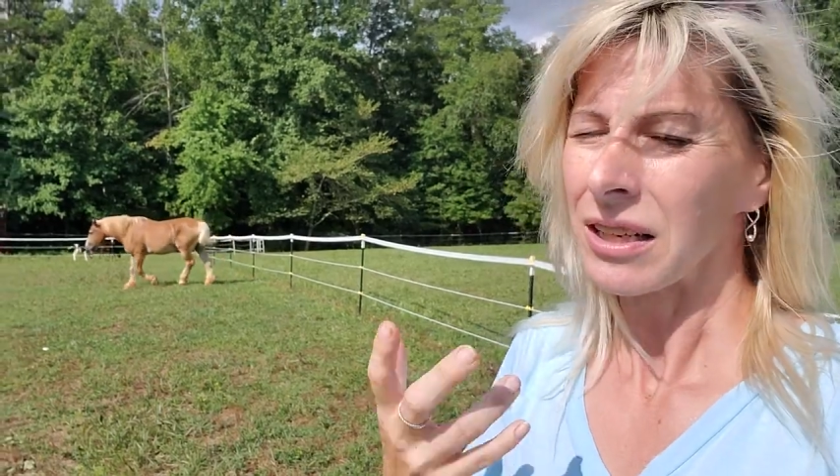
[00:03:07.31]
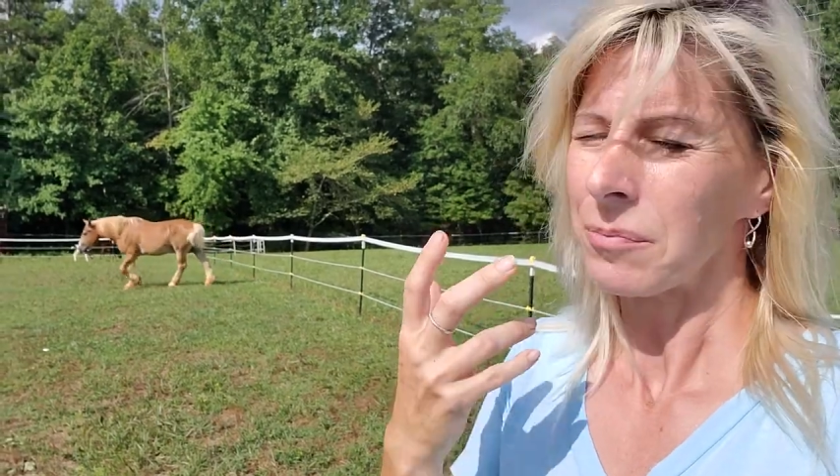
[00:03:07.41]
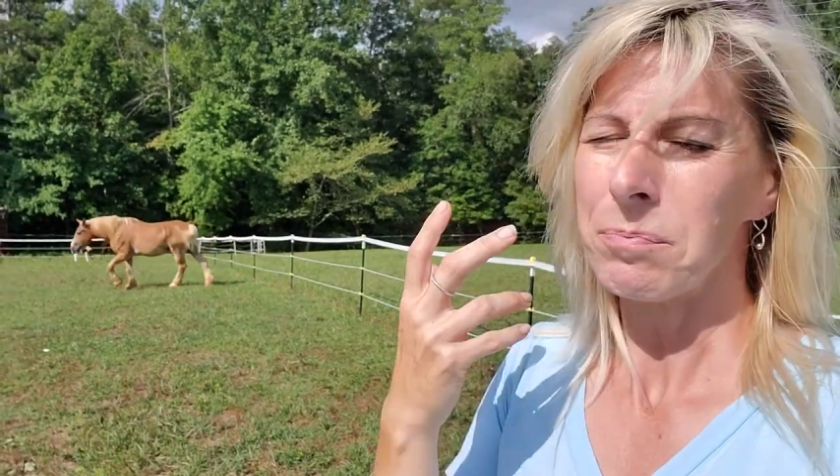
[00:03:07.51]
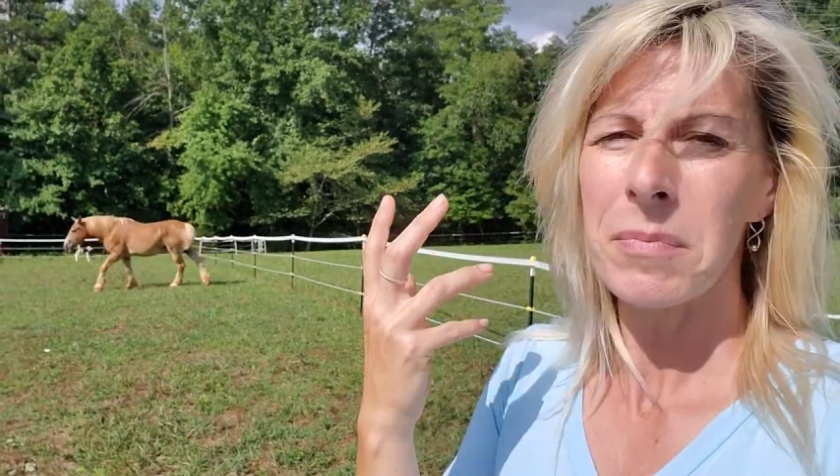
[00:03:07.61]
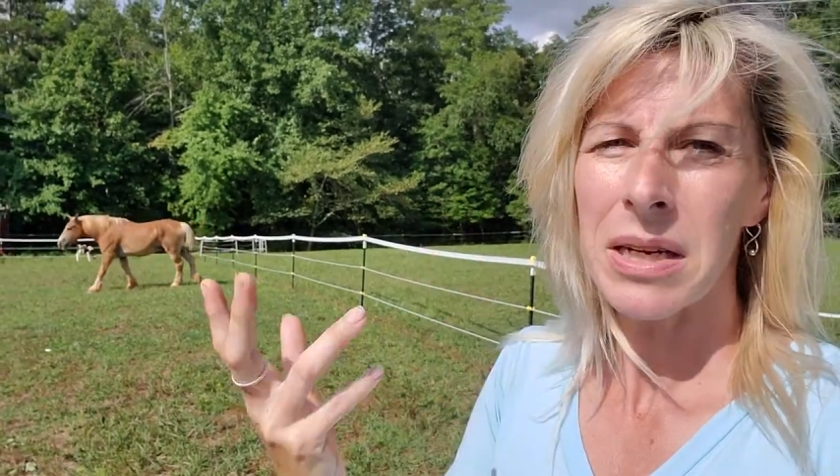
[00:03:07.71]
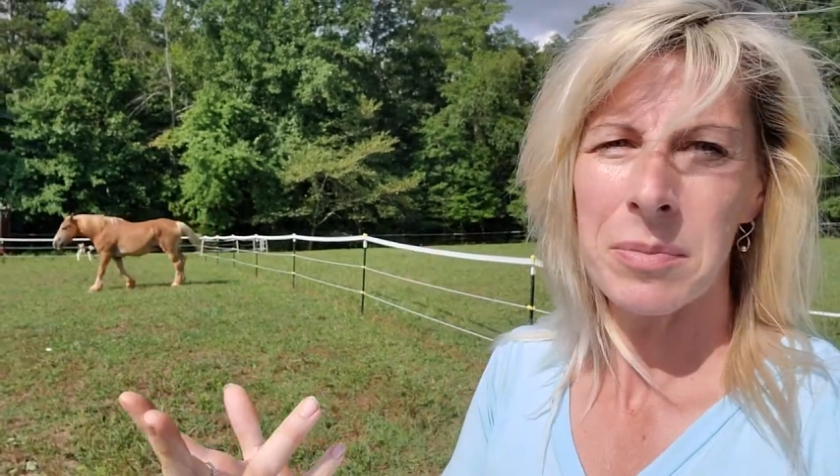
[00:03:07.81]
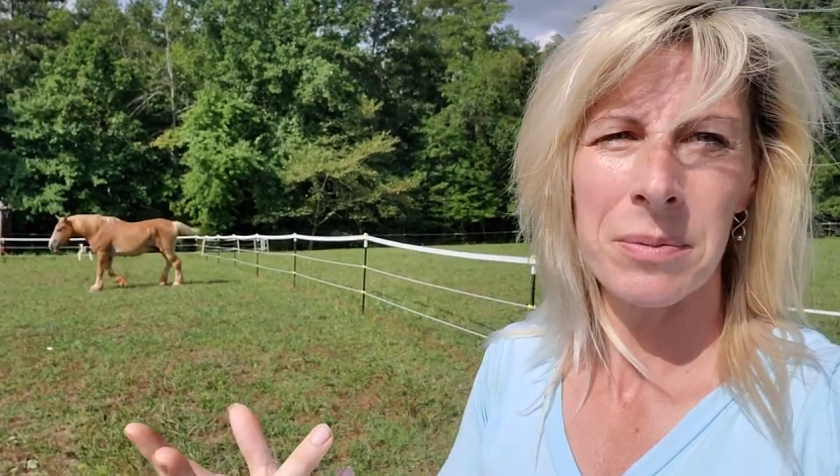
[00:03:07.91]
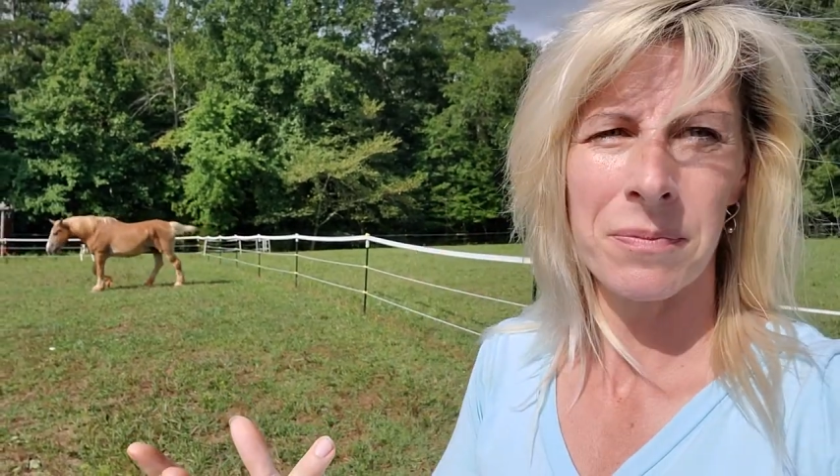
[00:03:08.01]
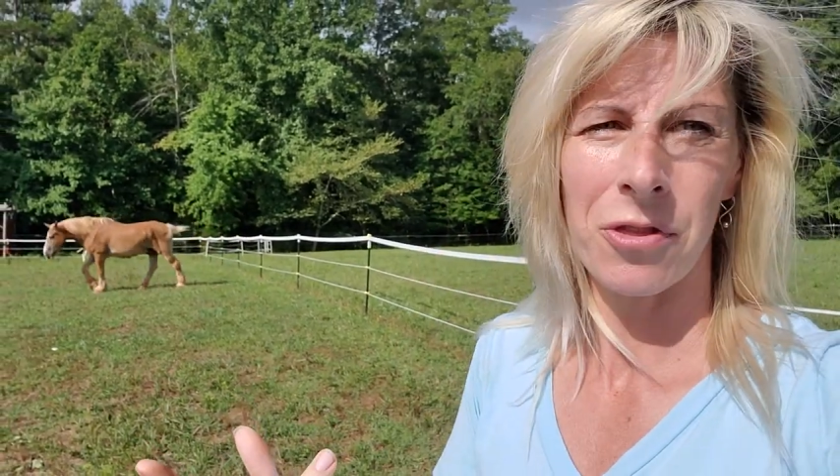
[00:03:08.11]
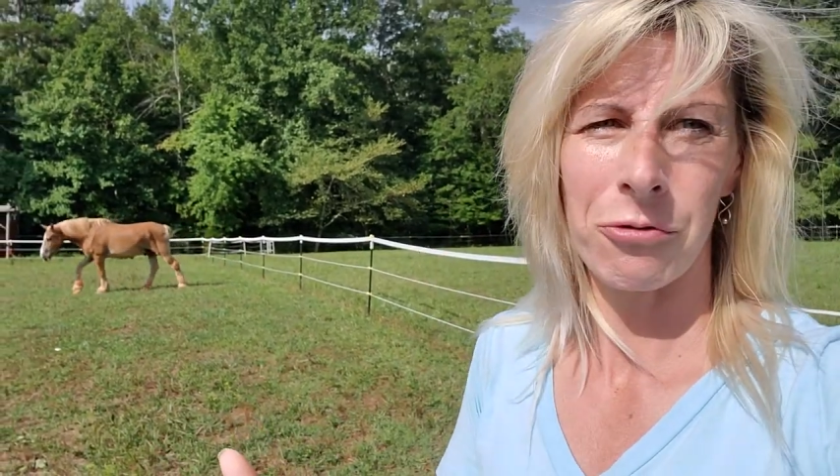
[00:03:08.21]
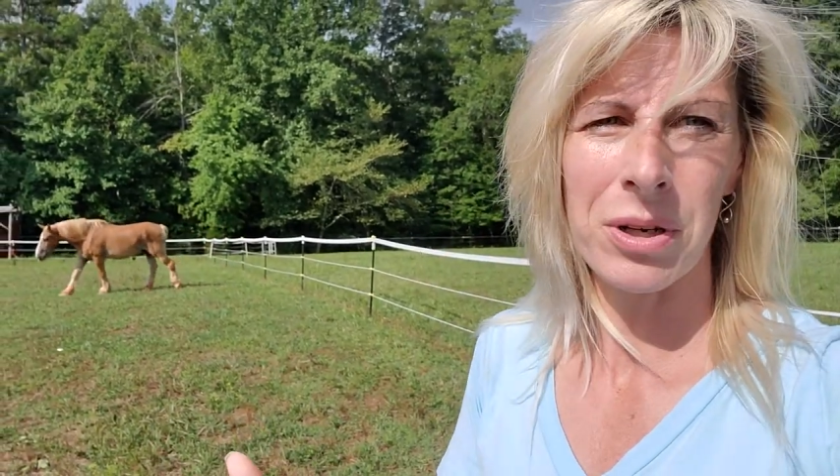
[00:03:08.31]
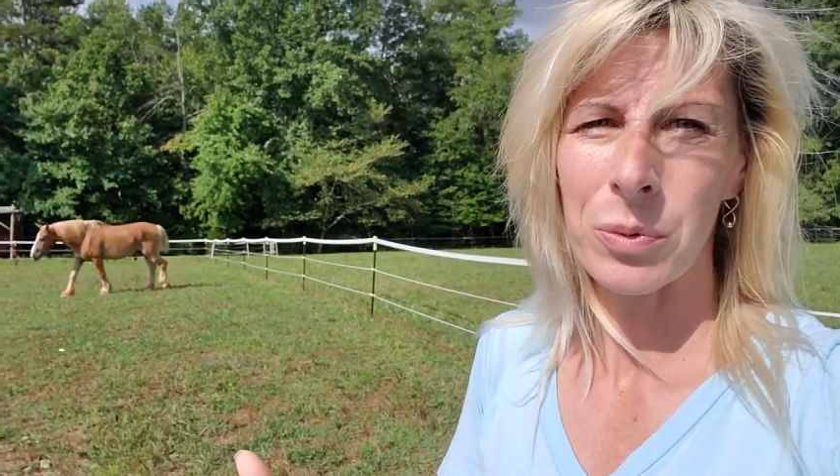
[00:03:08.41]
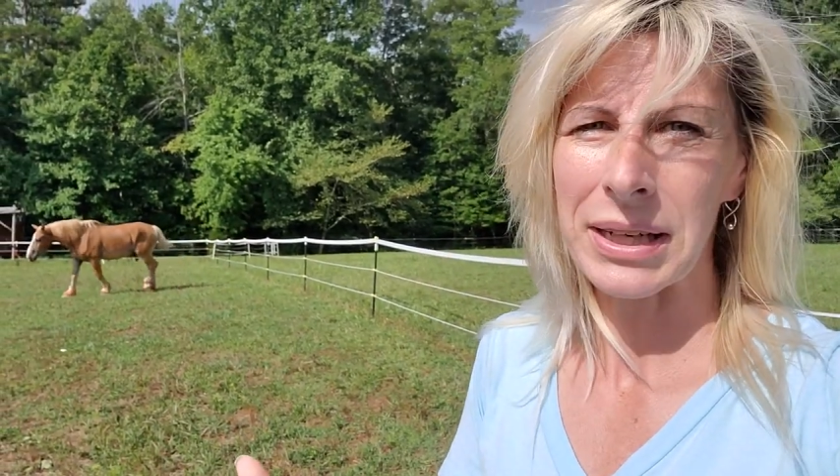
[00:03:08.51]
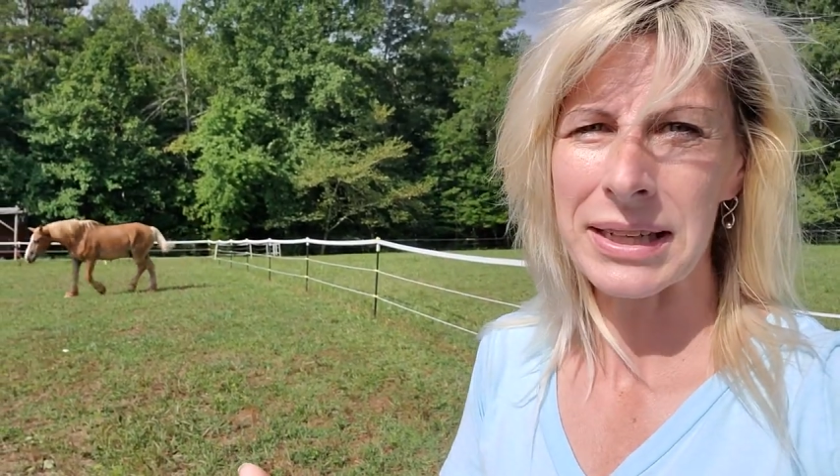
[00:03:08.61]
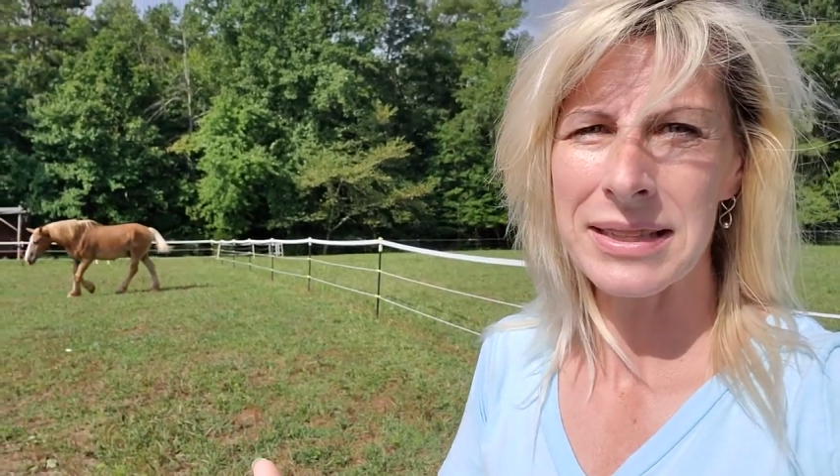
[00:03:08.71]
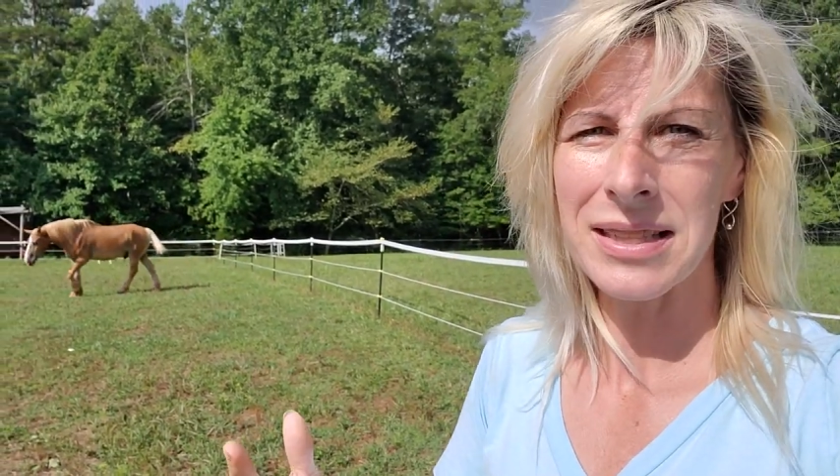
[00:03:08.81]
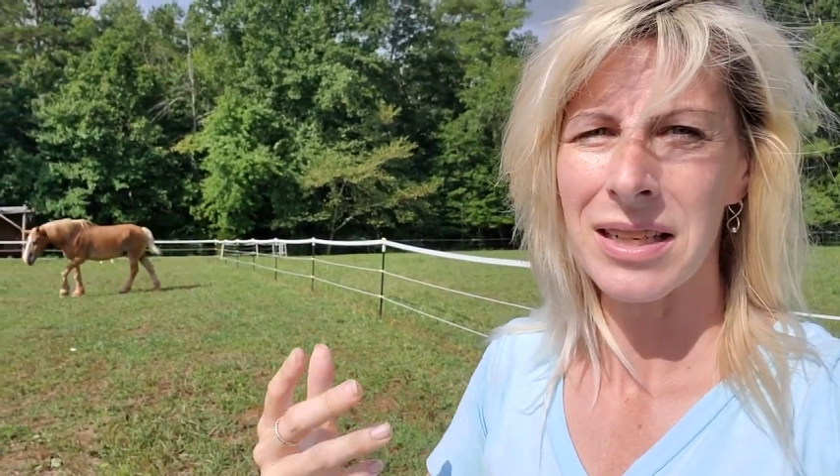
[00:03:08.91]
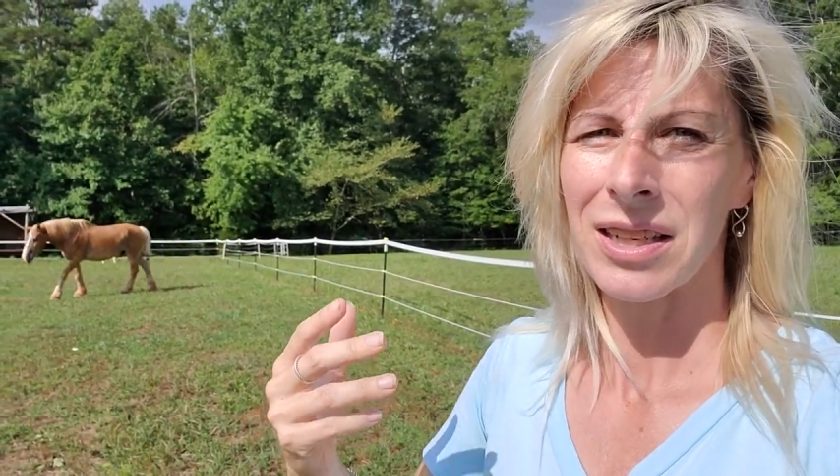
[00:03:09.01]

minimum three weeks,